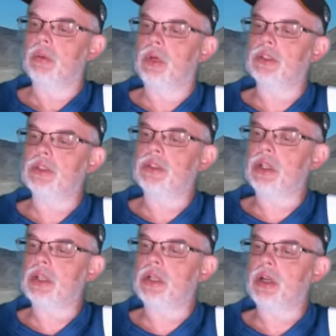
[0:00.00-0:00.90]
What's
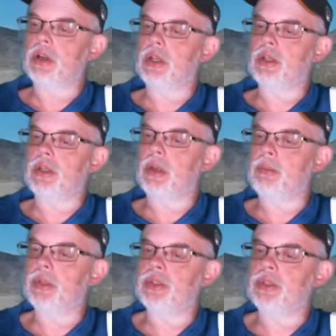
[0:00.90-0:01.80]
the current
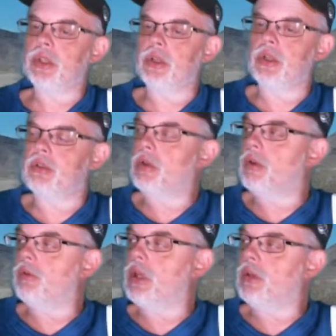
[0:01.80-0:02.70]
temperature in
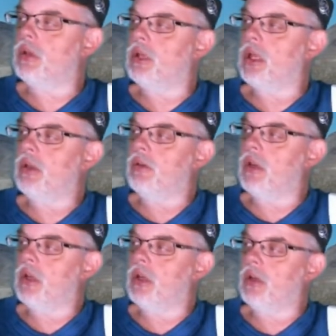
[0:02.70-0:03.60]
Grovertown, Indiana right